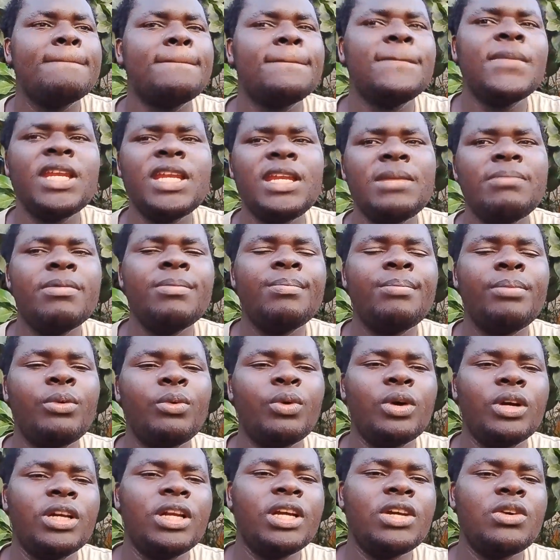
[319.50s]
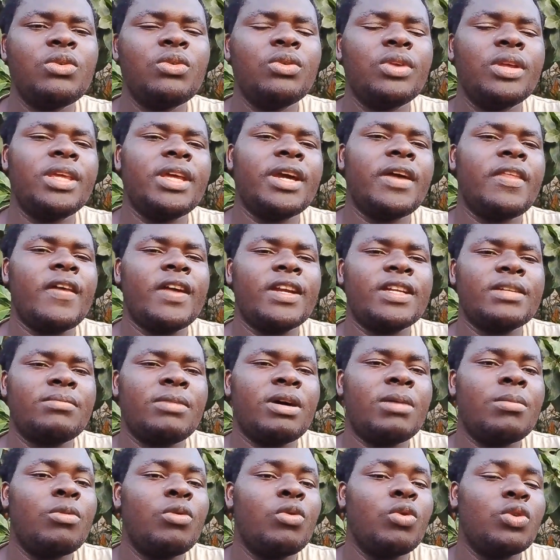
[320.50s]
Many people, when they could hear
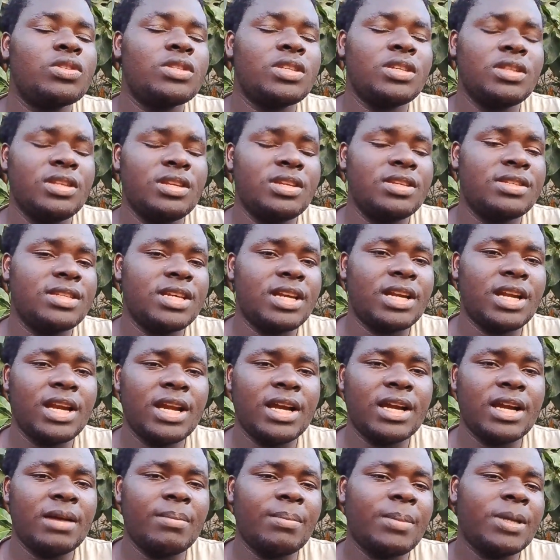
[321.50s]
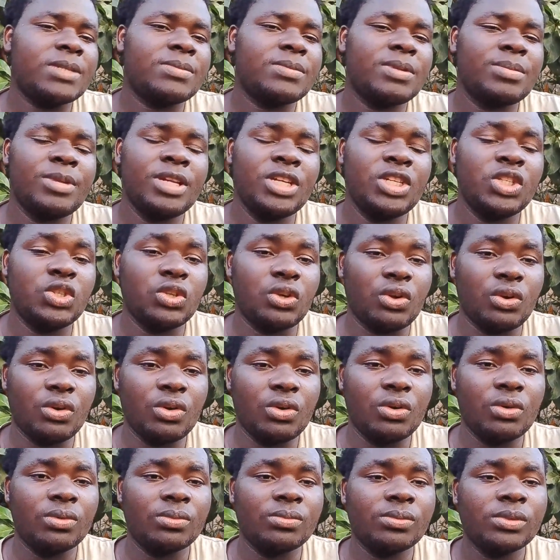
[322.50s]
that Babu was in this settler campus, maybe in
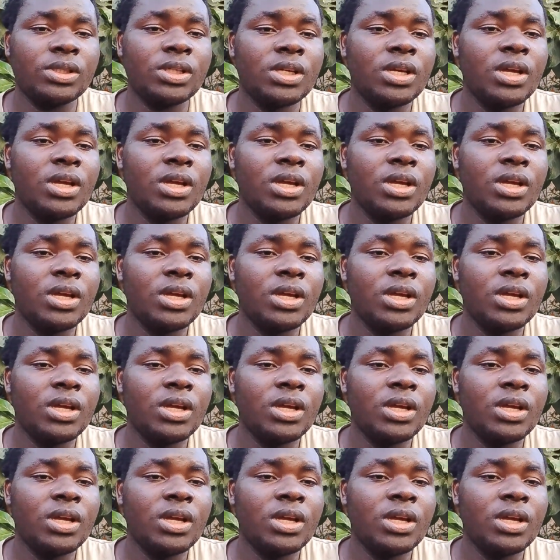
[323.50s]
Chorono,